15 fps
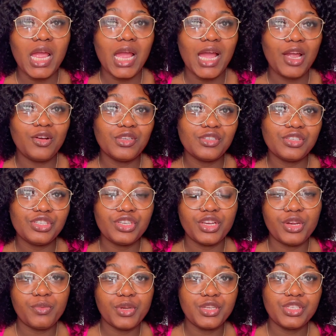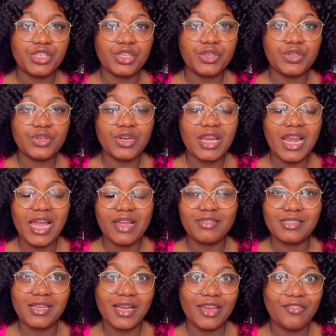I also share with you
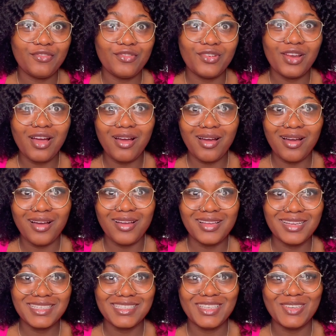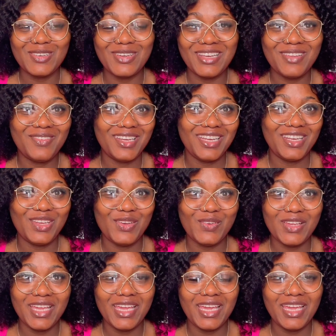lifestyle vlogs, living in the
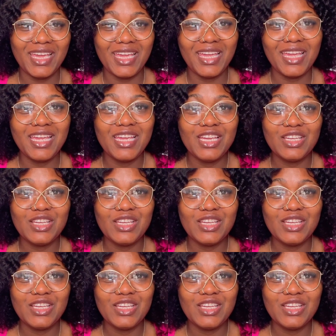UK.